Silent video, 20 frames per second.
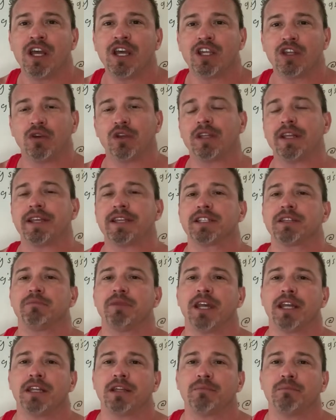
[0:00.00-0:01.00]
You can
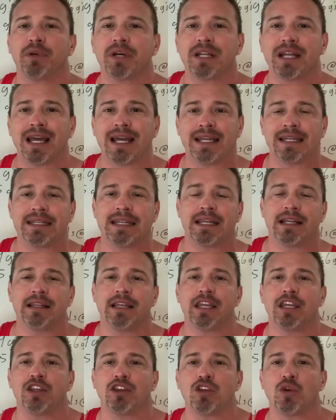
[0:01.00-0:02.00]
estimate it, but
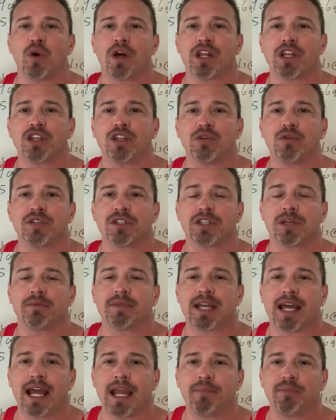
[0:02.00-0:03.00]
ideally, you want to use some
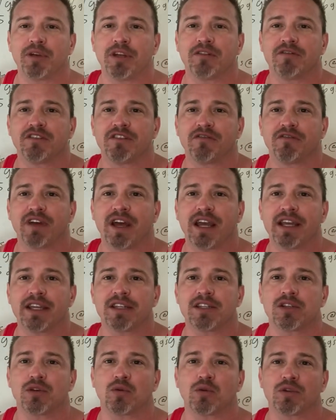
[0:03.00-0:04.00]
type of
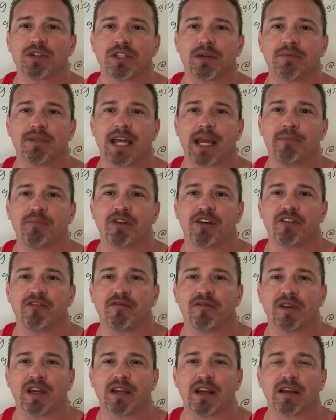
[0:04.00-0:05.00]
device or some type
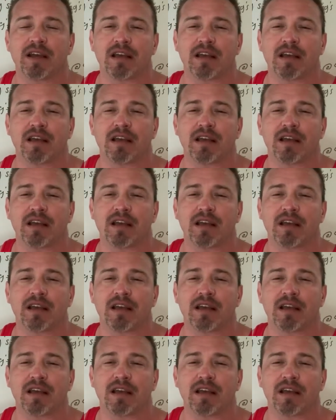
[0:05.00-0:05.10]
of, uh,